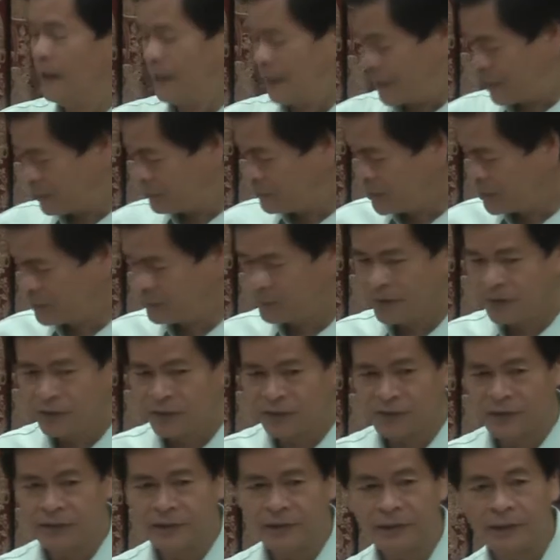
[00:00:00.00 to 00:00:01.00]
I've been a
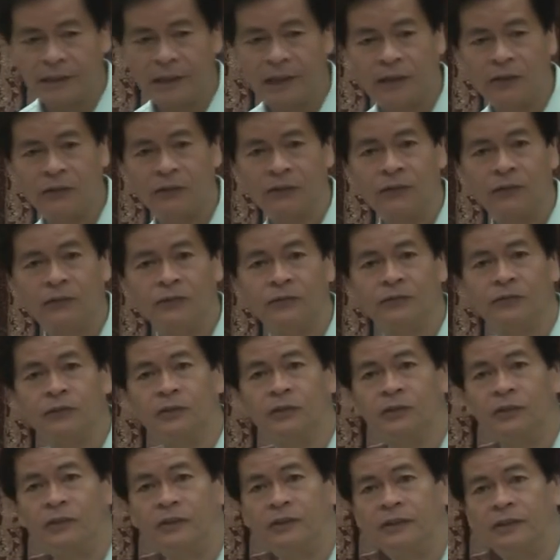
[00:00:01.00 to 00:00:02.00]
minister now
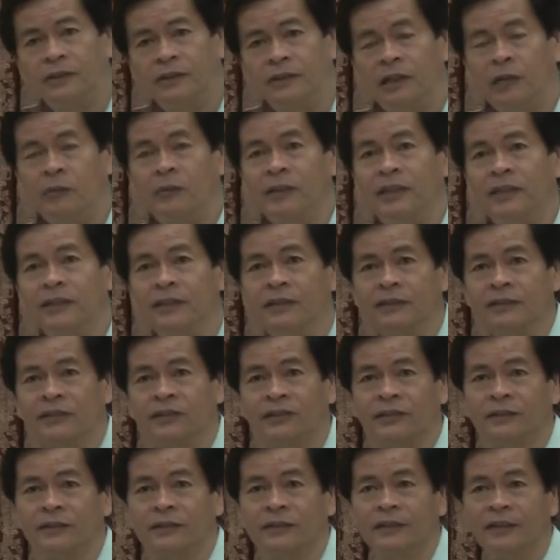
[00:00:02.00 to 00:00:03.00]
for how many years?
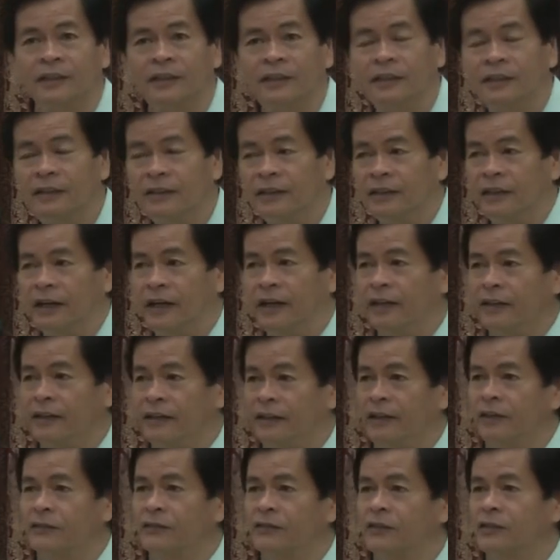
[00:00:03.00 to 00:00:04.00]
I
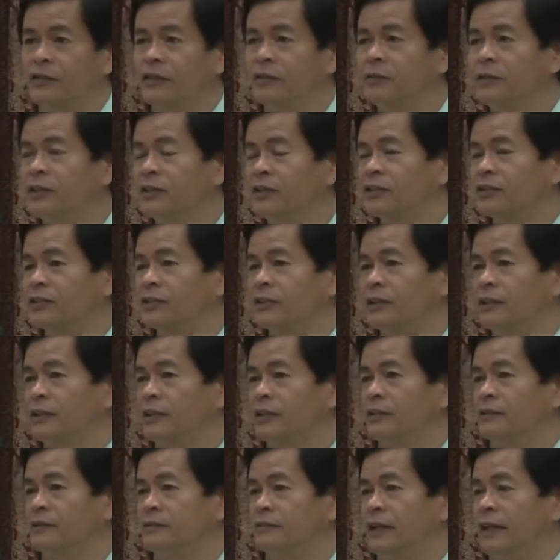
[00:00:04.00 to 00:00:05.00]
entered the
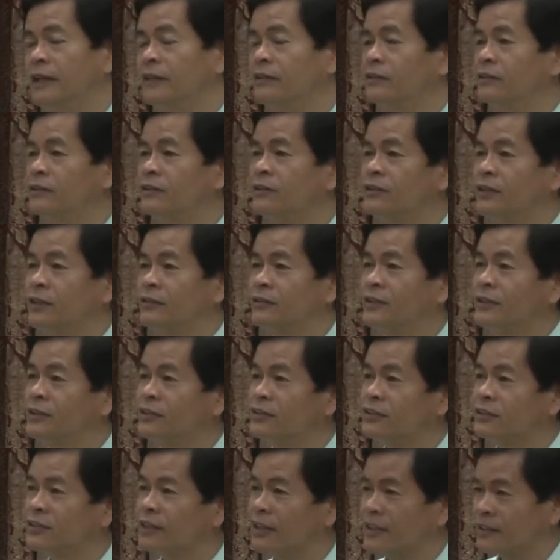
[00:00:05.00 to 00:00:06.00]
ministry in
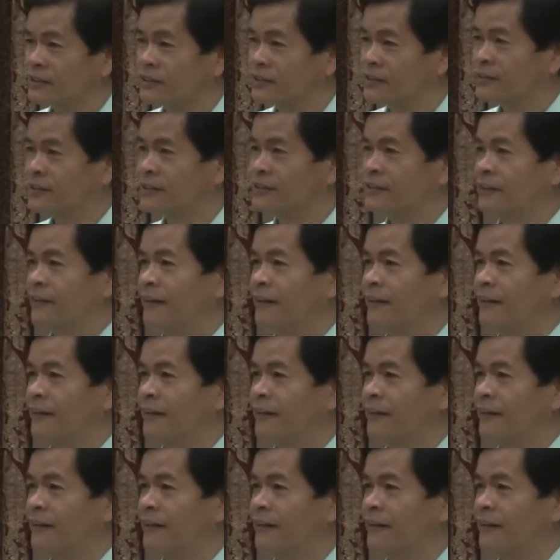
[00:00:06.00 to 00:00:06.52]
1976.